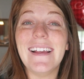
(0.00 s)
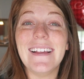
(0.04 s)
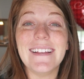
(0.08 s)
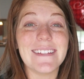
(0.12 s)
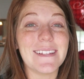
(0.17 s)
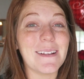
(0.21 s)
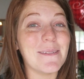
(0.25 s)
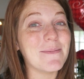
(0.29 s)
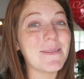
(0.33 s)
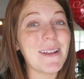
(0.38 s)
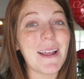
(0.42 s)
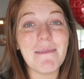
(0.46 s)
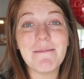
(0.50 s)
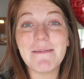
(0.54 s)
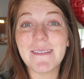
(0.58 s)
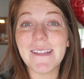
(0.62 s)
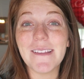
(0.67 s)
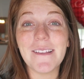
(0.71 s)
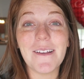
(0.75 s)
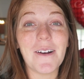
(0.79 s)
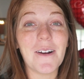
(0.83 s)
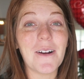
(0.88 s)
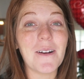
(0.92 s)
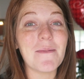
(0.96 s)
Sometimes
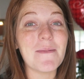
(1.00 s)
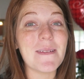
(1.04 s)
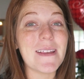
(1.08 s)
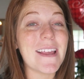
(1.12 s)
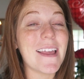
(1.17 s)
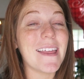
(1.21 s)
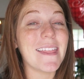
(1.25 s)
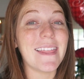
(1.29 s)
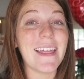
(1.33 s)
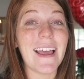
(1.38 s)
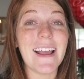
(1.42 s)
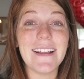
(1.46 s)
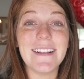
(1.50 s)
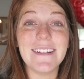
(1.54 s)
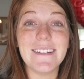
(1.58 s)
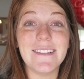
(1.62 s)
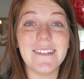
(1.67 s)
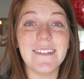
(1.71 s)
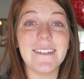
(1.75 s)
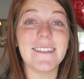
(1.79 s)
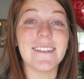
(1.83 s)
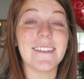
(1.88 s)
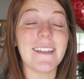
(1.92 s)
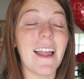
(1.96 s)
in the army, that is
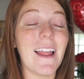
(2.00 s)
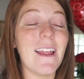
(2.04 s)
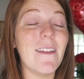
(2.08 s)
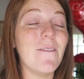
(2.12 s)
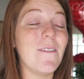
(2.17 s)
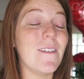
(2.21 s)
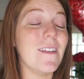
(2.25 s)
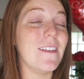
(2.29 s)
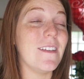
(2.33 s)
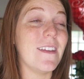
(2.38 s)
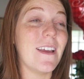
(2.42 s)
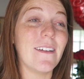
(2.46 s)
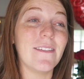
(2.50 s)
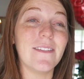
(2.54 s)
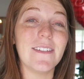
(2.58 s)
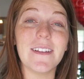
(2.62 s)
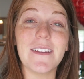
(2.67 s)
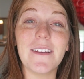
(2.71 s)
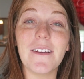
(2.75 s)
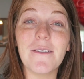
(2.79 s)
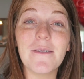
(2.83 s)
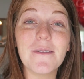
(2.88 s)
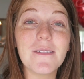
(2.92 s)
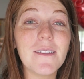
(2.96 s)
just life and you have to
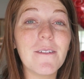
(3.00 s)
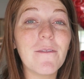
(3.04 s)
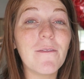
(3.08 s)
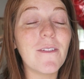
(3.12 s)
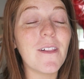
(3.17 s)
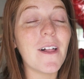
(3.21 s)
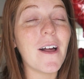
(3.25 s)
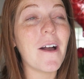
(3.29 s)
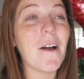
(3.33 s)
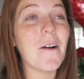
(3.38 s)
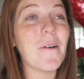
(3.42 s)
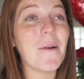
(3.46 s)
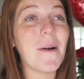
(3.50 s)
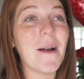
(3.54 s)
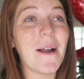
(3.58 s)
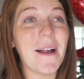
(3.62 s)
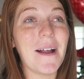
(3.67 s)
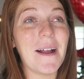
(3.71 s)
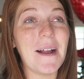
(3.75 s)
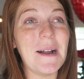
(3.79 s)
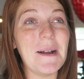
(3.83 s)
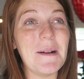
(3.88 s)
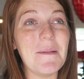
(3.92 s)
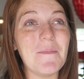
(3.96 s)
go with the flow.
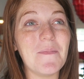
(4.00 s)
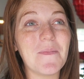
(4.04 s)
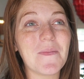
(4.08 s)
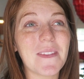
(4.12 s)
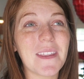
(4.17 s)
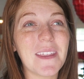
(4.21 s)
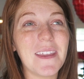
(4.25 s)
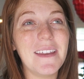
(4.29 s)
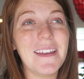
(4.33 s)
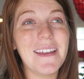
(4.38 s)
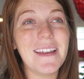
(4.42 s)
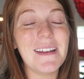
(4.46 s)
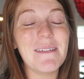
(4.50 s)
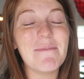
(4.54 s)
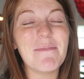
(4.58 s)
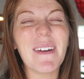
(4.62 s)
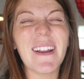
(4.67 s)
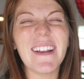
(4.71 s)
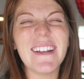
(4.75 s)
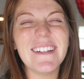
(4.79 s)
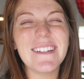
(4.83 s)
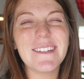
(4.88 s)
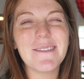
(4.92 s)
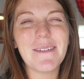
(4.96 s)
Um, but
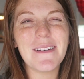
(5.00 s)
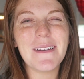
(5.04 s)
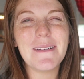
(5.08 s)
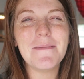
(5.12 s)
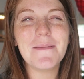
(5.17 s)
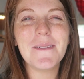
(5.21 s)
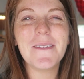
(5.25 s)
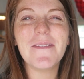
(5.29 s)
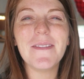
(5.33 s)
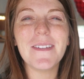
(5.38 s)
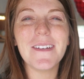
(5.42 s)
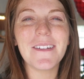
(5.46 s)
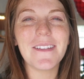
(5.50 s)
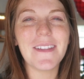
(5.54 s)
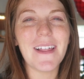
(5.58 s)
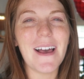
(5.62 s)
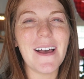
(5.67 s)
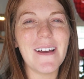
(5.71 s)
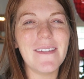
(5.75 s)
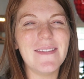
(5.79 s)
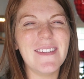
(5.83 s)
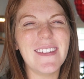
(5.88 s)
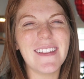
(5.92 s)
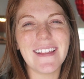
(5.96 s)
I just want him to feel
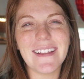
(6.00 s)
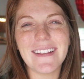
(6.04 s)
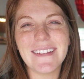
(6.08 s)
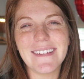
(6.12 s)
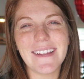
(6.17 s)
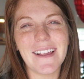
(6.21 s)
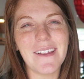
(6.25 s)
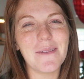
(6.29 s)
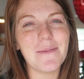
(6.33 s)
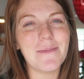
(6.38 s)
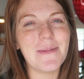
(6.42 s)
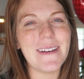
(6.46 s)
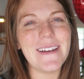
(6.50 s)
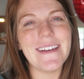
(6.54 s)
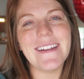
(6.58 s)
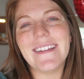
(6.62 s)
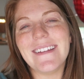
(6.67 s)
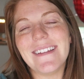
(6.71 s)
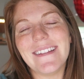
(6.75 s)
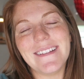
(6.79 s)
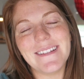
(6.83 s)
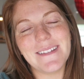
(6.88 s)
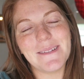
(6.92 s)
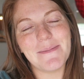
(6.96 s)
loved and like
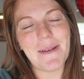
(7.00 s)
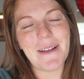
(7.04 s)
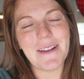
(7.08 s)
celebrated and